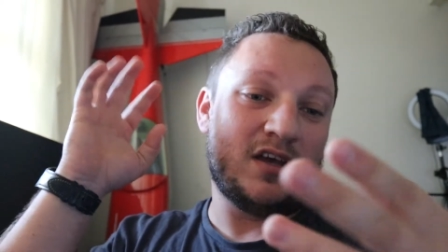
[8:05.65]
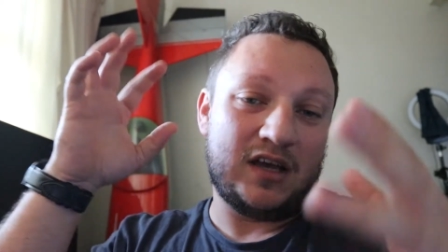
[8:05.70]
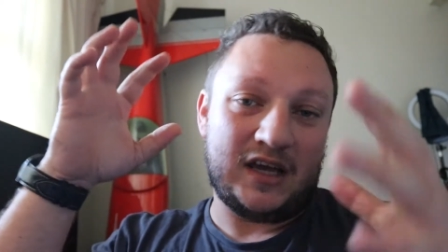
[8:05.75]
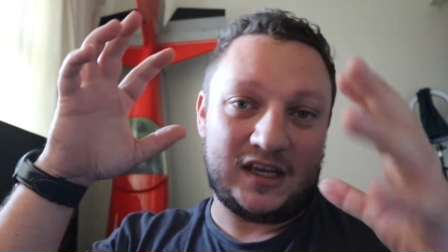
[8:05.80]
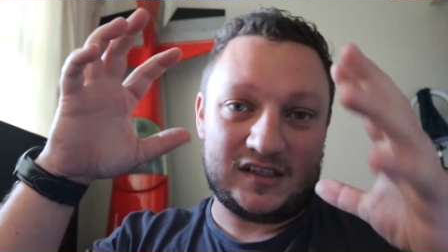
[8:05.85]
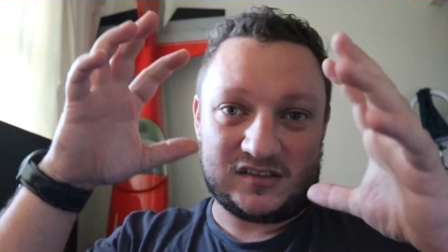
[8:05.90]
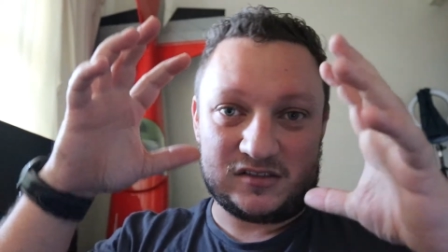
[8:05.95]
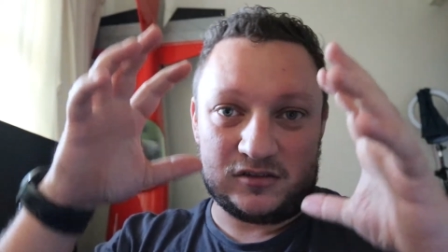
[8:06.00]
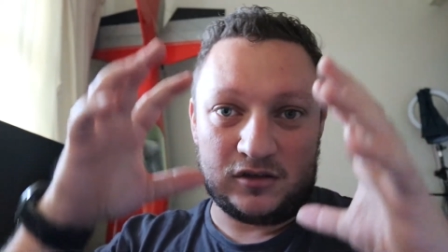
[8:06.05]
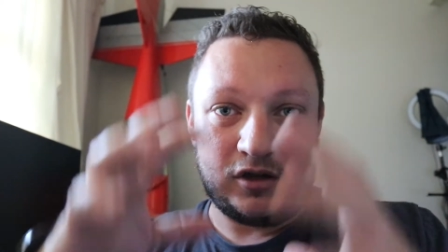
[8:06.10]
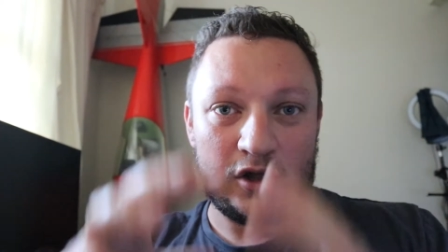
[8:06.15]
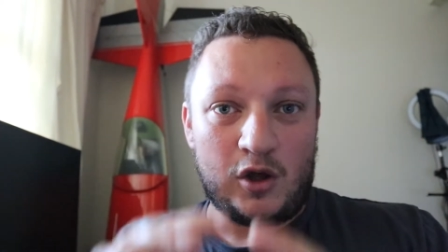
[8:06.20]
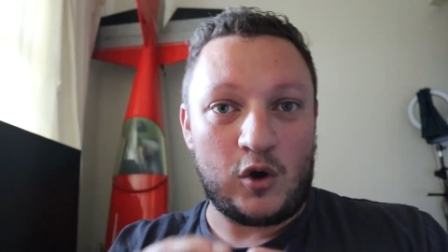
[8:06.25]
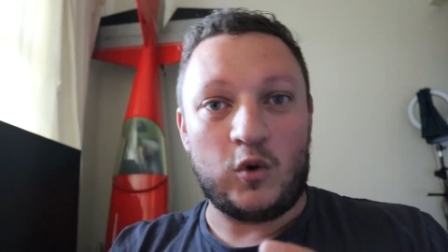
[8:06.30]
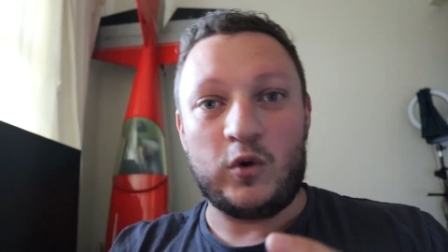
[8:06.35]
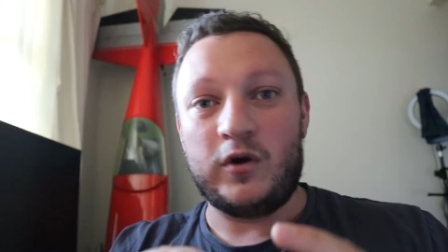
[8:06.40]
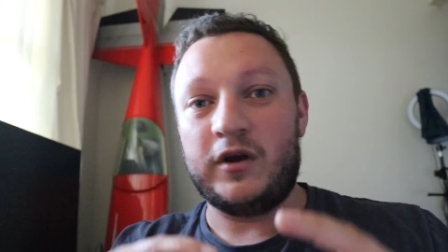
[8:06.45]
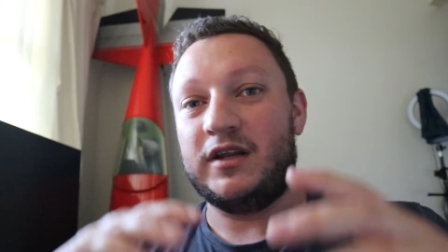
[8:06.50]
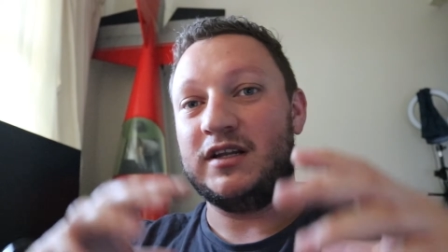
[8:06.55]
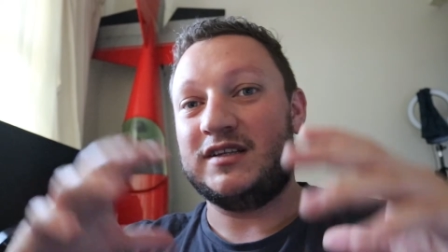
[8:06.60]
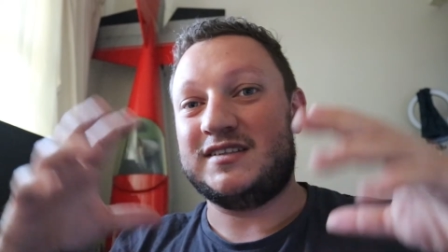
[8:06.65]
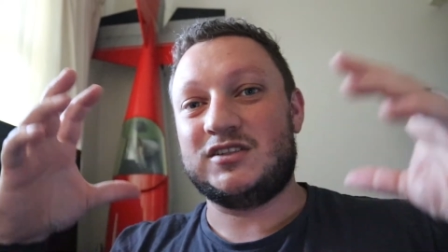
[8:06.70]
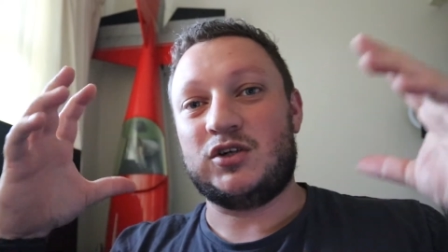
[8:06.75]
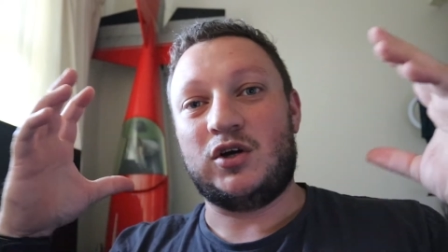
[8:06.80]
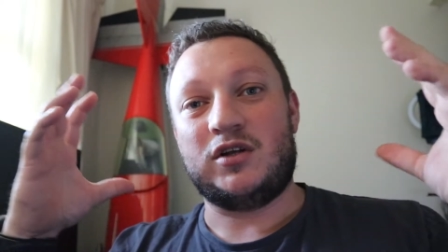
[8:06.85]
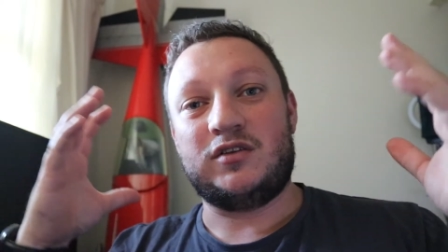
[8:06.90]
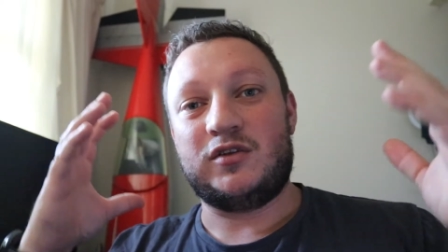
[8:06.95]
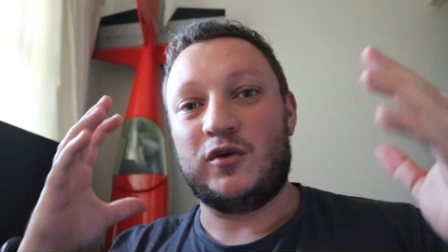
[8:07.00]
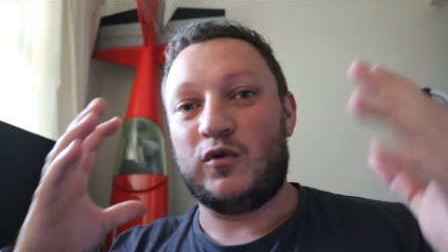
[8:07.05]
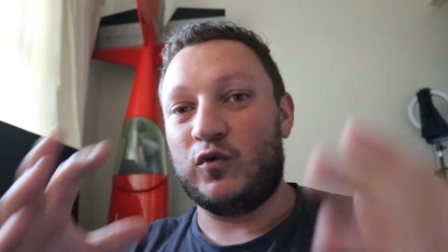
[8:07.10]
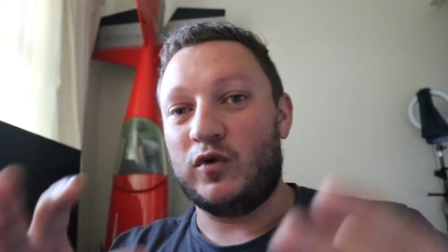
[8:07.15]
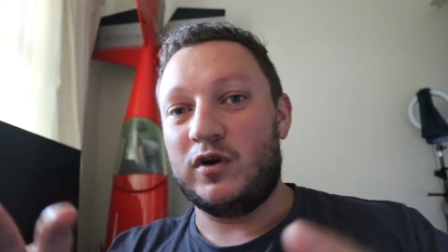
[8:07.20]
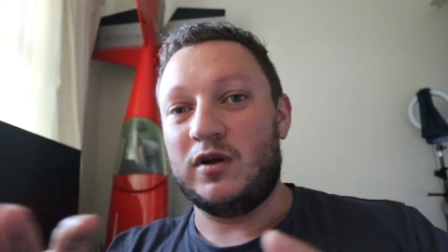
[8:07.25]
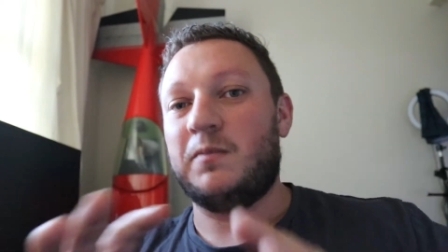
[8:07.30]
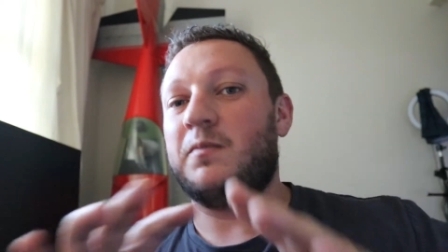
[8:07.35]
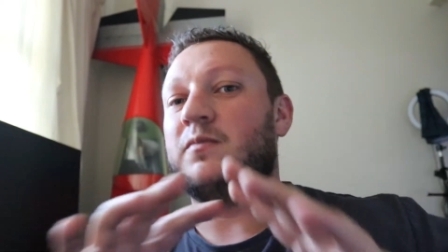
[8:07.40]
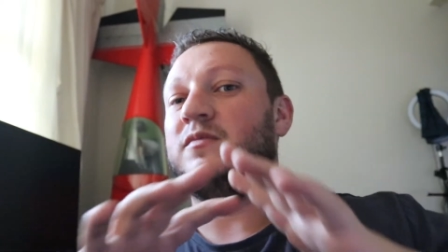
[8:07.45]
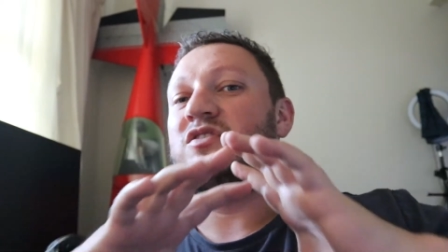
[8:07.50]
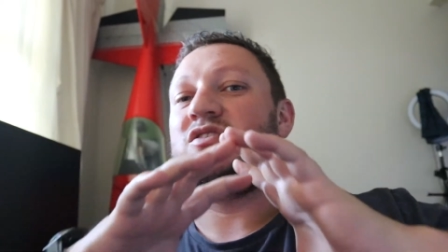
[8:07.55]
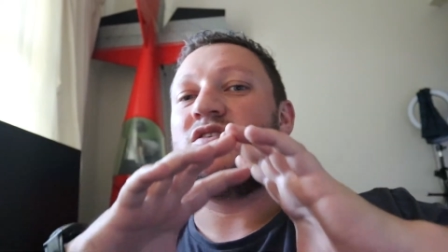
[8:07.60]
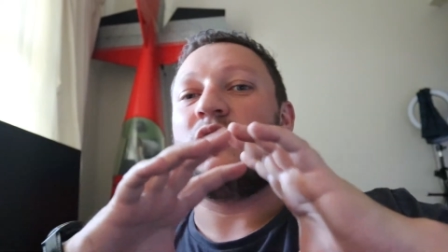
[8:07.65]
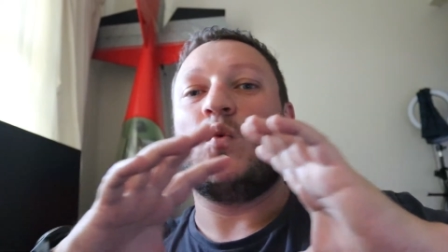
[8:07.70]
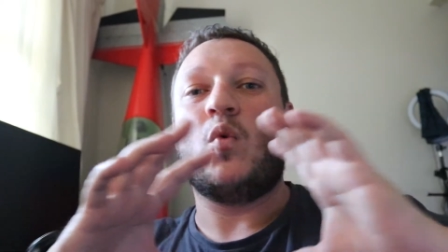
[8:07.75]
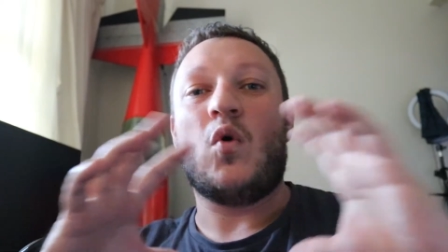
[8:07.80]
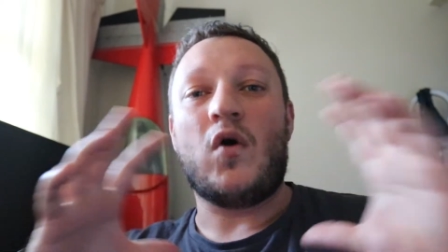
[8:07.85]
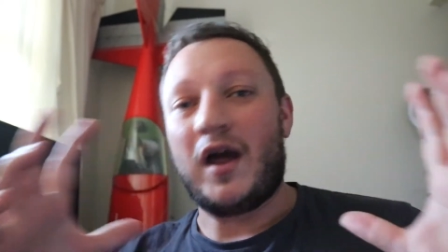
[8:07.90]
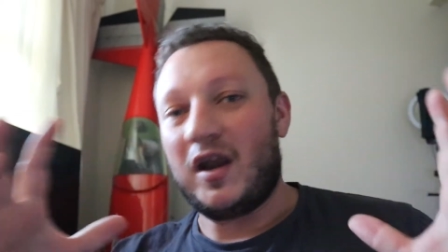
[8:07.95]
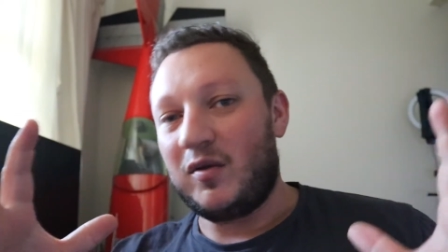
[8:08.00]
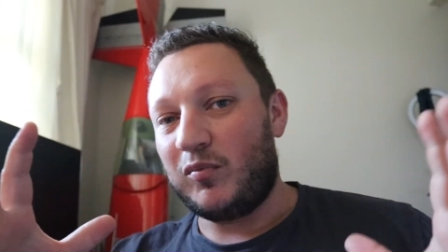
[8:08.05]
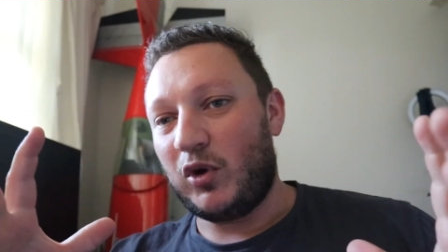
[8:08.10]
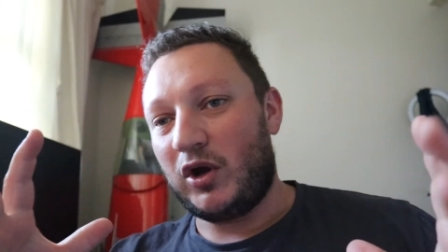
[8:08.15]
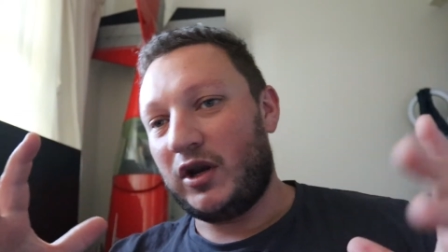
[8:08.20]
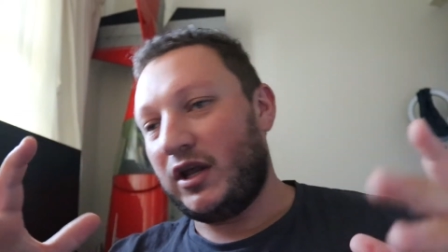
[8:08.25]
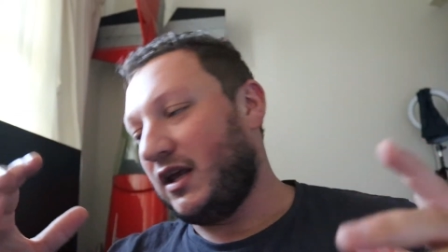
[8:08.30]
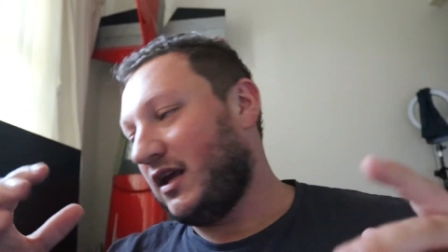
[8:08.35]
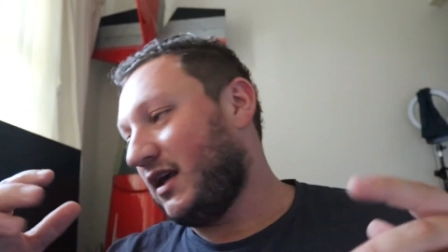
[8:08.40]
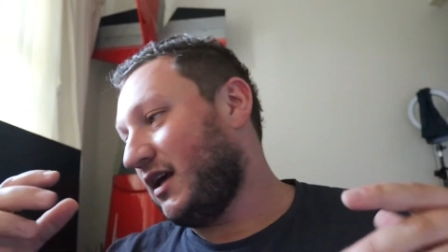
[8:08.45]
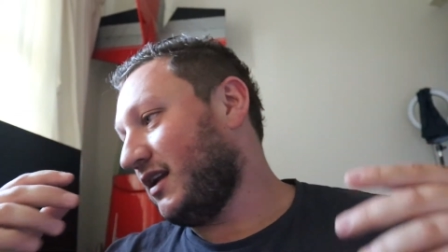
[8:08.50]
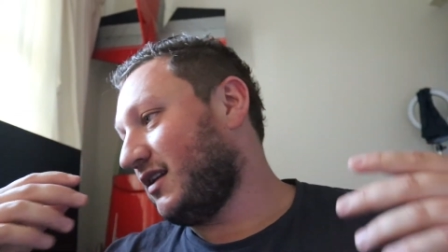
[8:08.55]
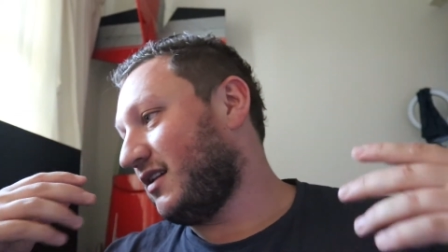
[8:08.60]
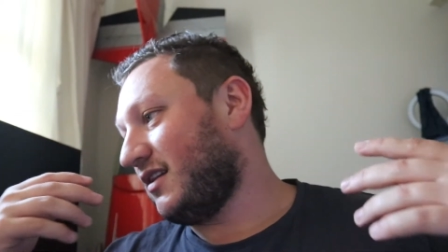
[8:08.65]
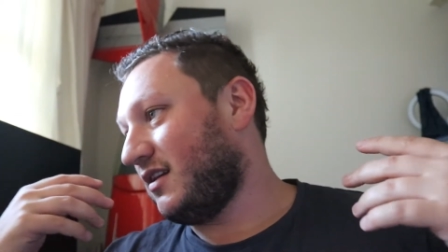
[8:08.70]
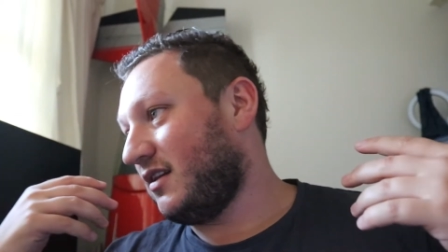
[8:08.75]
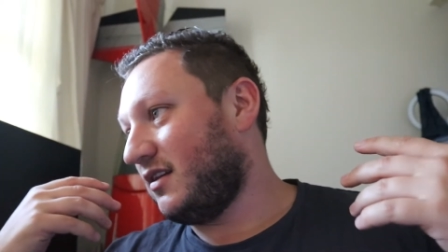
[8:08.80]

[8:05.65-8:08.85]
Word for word: it's lowered, it's got the rims, the wide body kit,